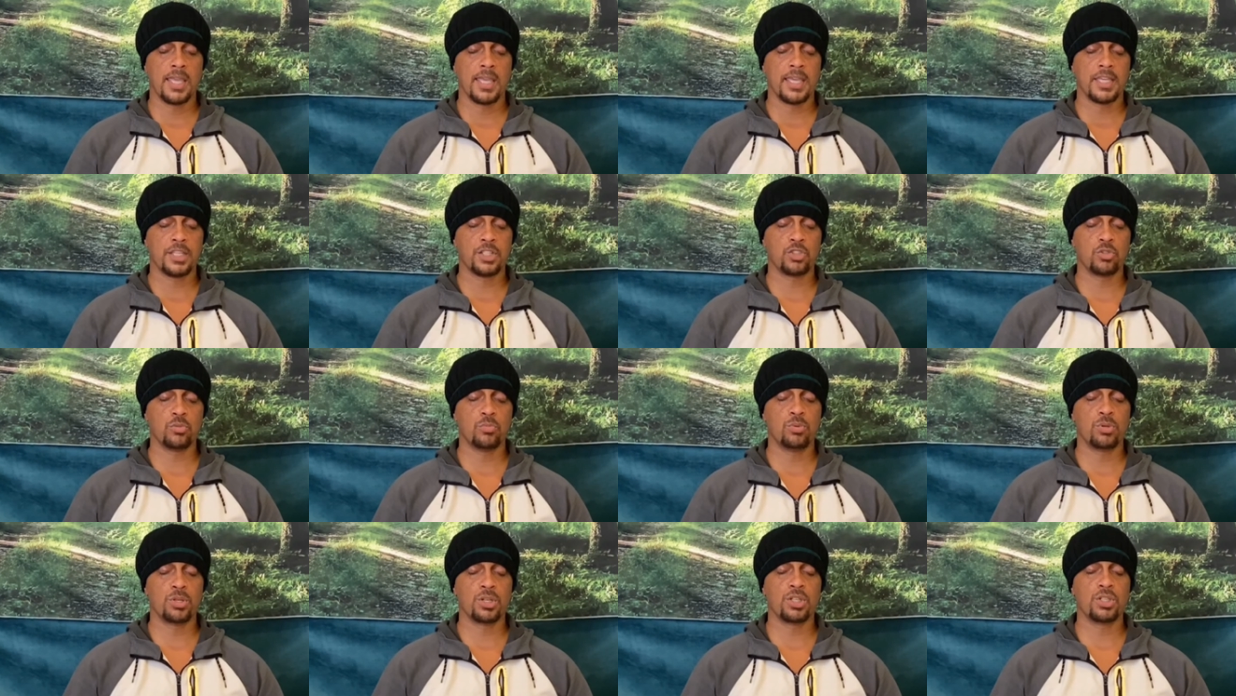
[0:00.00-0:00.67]
as
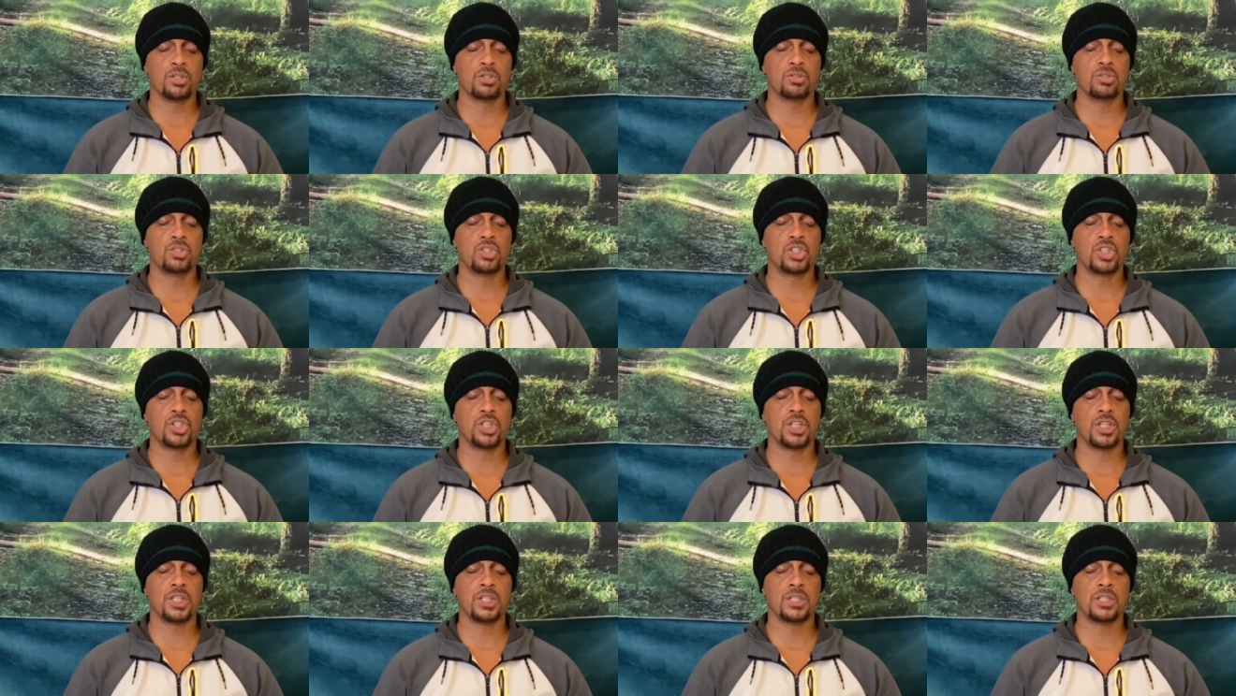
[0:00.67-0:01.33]
you bring your
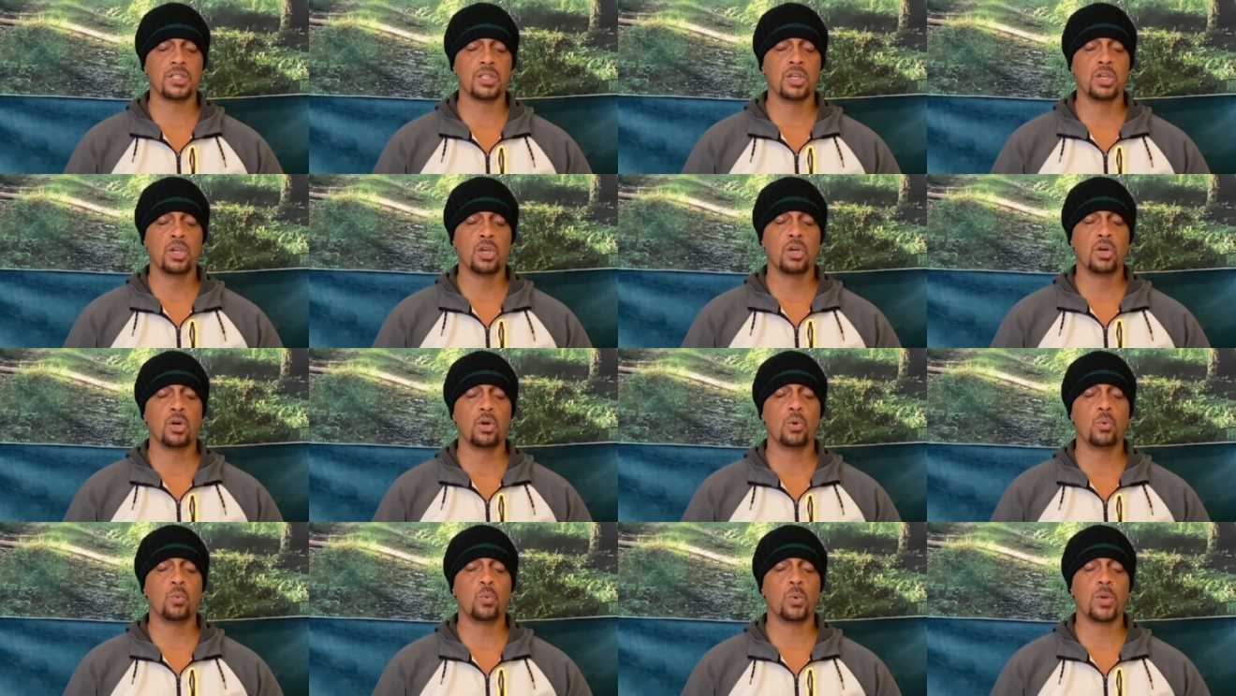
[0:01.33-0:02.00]
chin
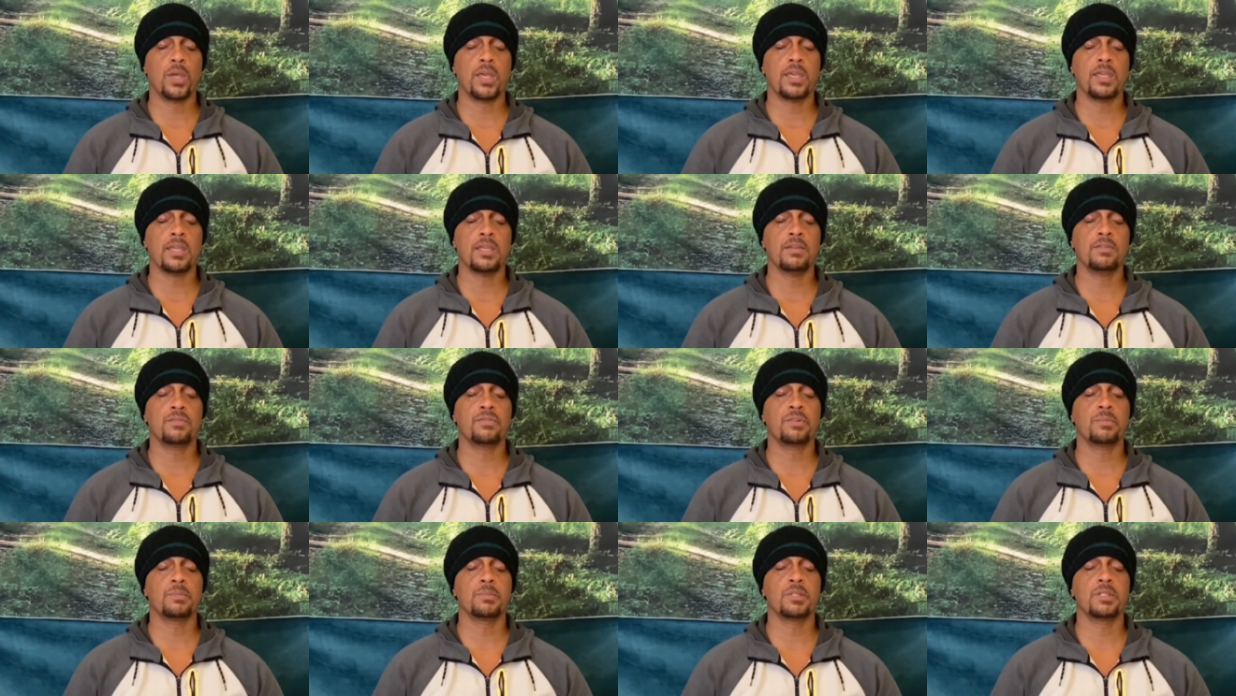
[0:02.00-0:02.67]
away
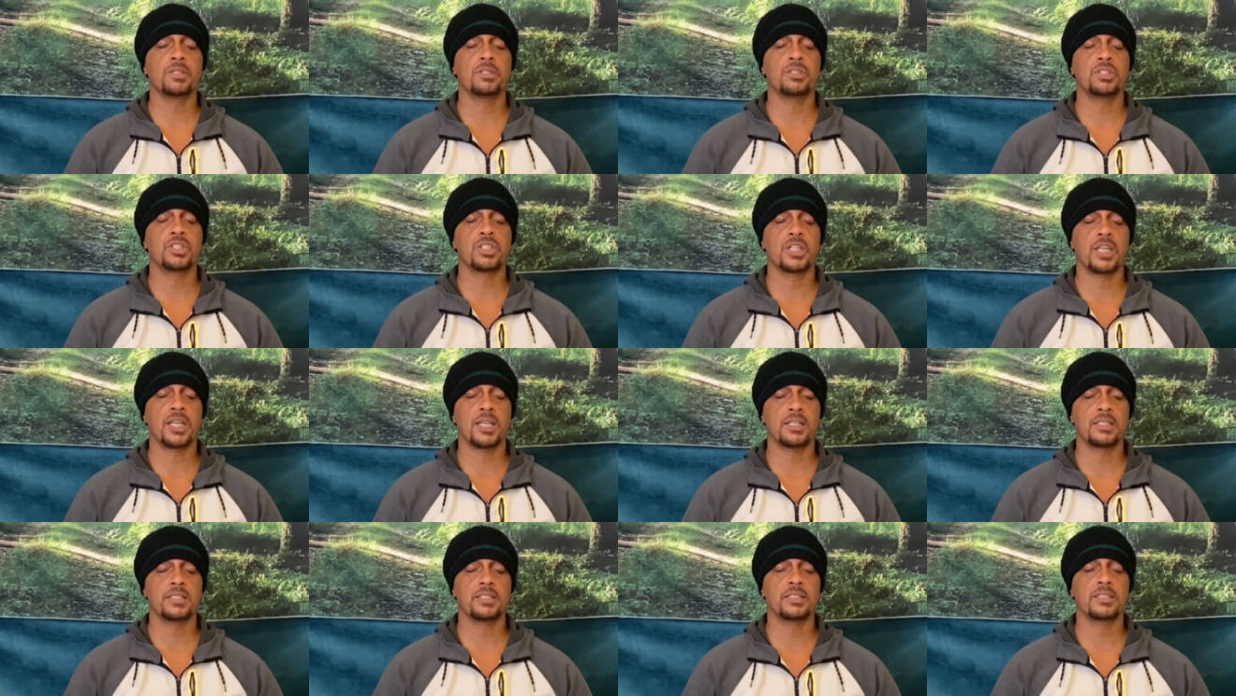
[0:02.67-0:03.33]
from your
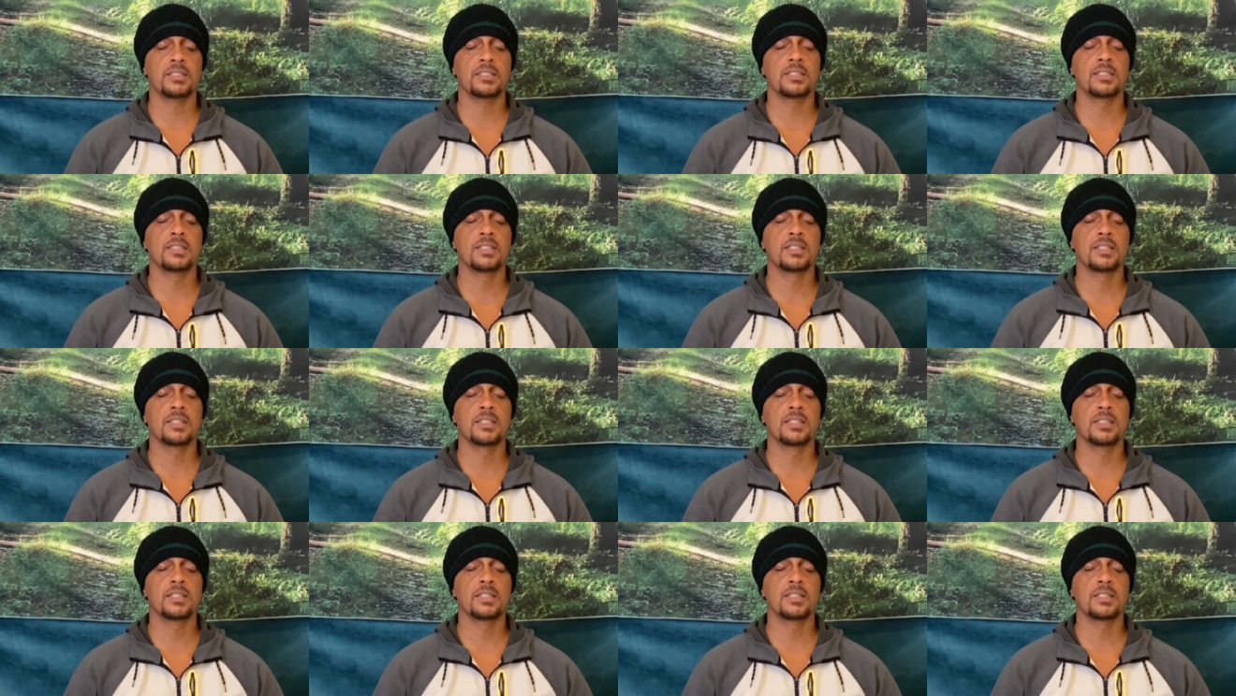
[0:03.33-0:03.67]
chest.